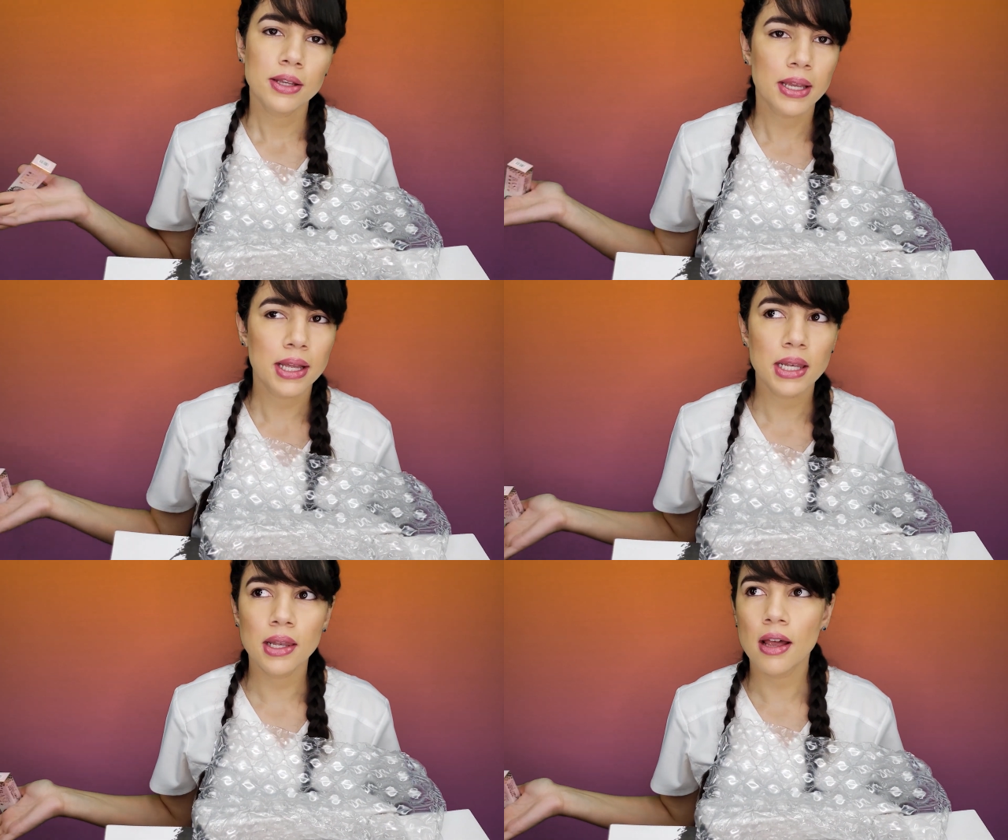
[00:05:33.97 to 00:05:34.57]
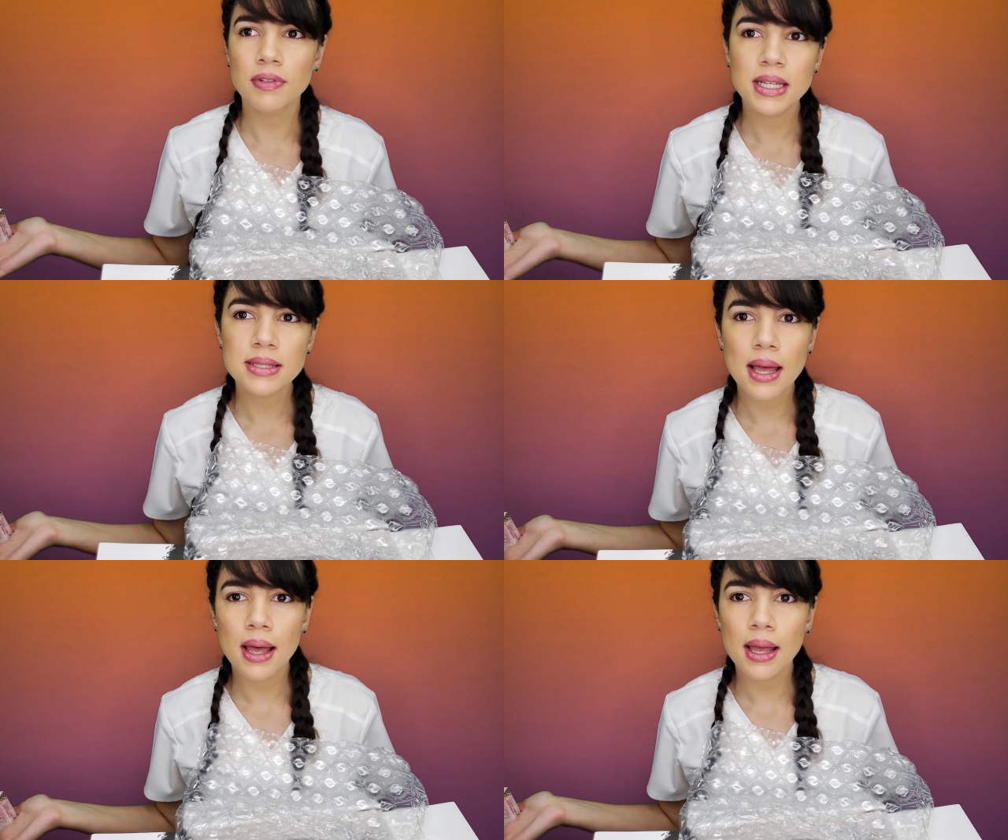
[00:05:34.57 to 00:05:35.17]
You get lovely
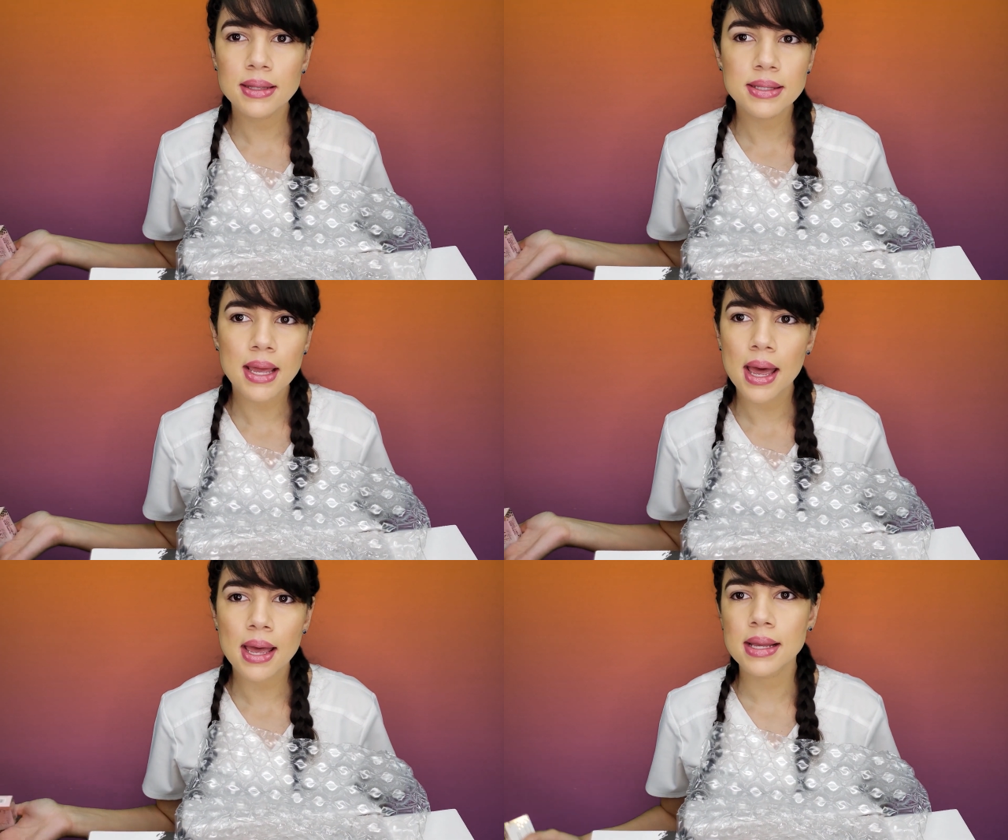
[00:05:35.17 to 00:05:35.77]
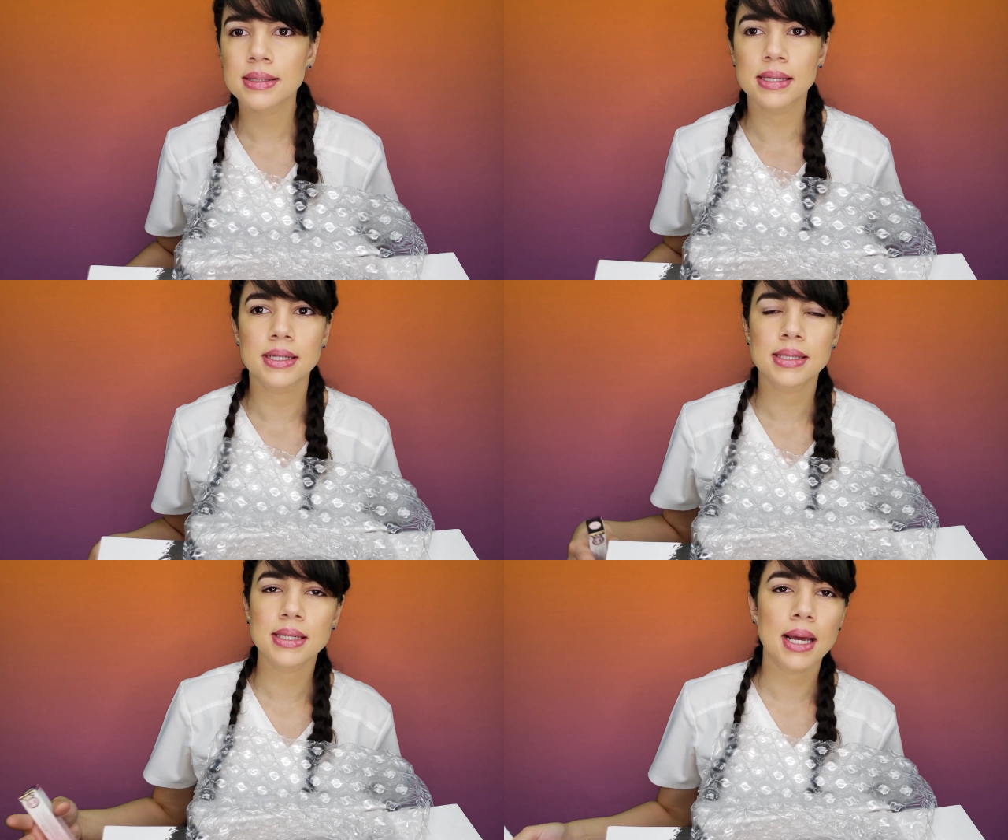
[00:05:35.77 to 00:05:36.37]
sunsets and
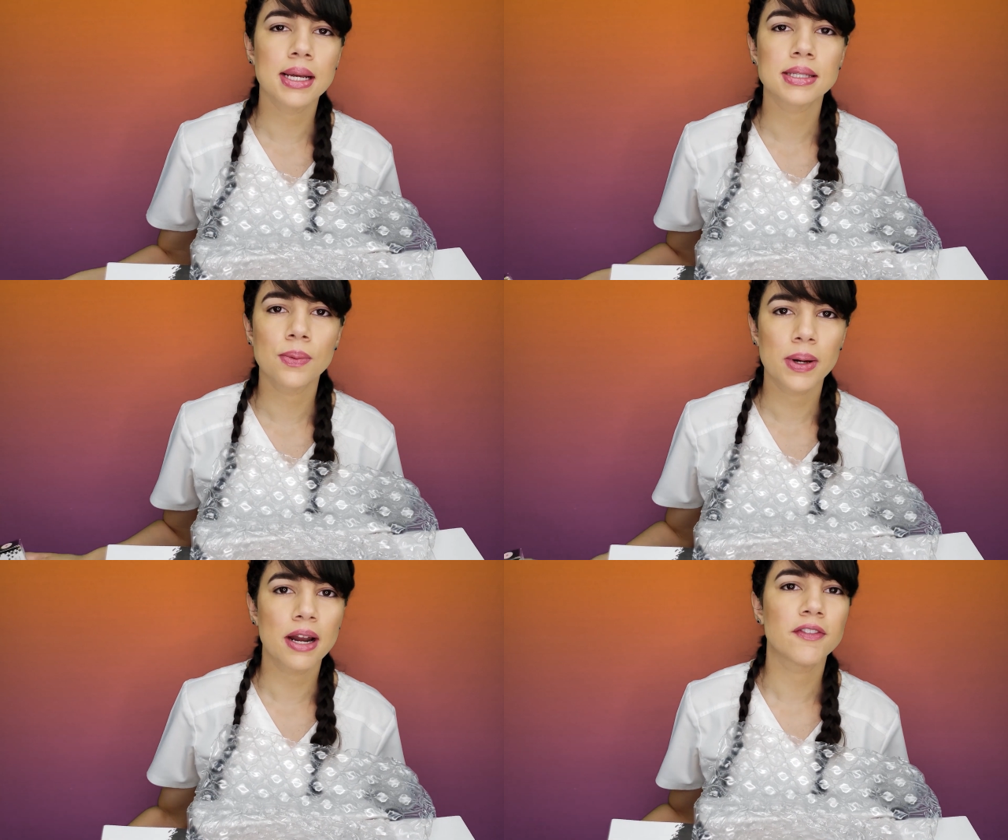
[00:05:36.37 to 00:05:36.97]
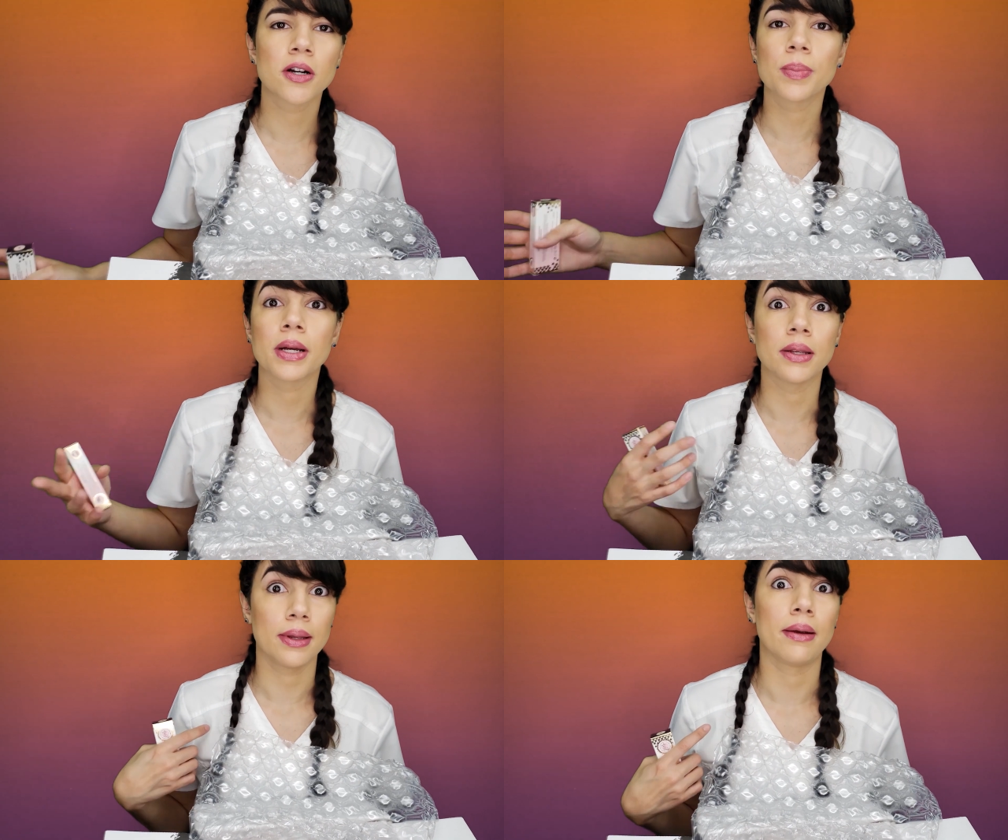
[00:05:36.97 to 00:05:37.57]
it's nice and whatever,
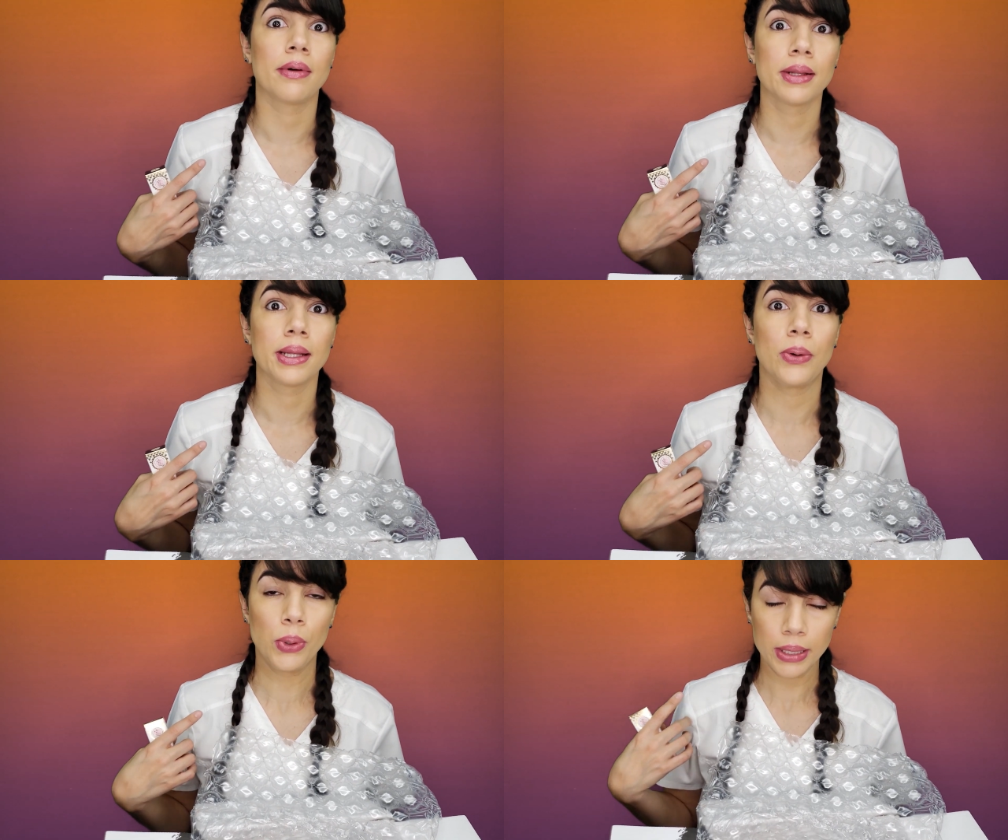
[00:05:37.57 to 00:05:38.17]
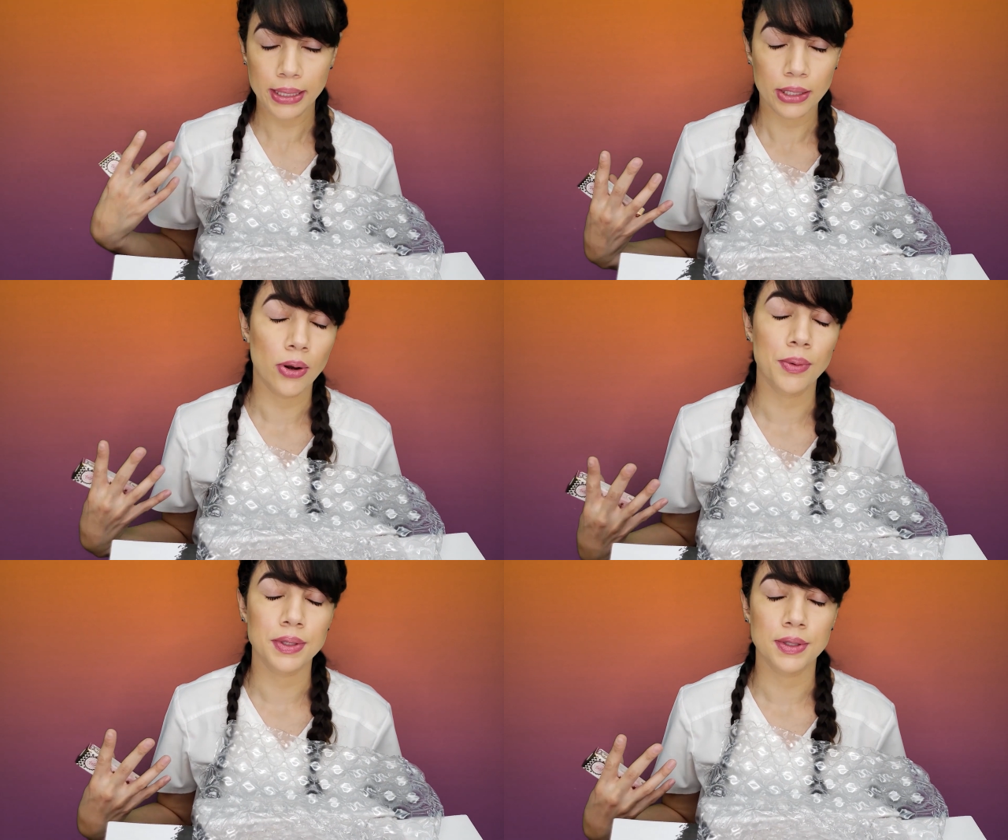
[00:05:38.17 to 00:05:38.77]
but you get really oily and
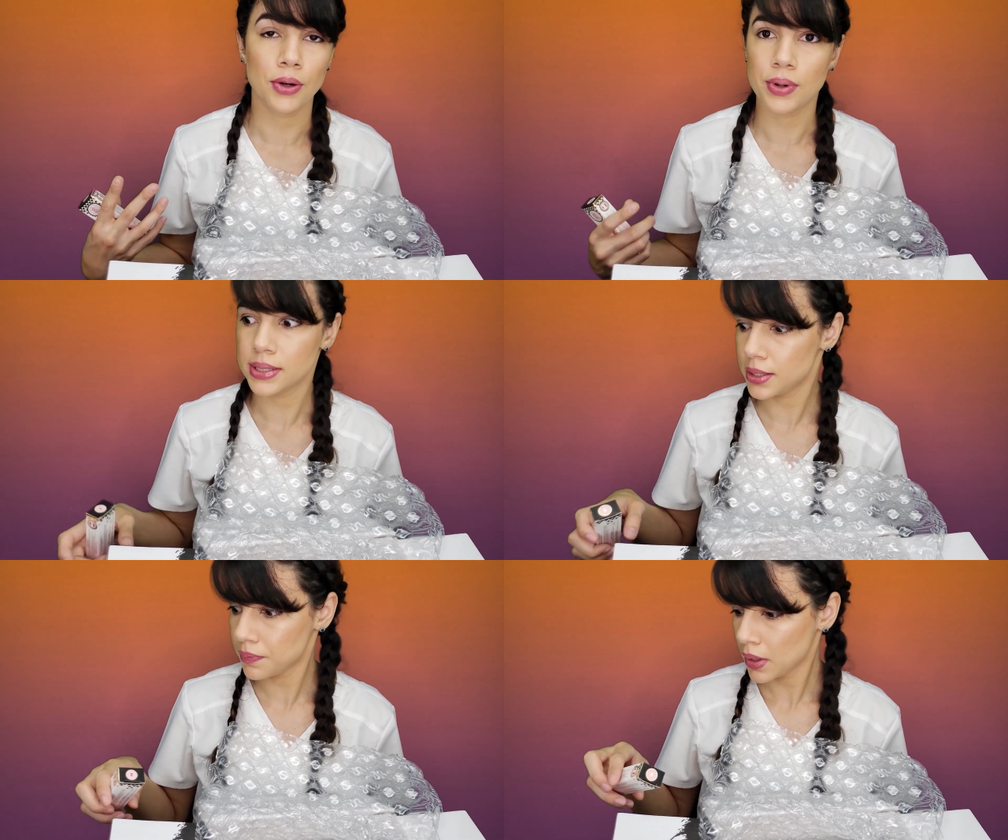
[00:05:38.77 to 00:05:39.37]
you always look greasy.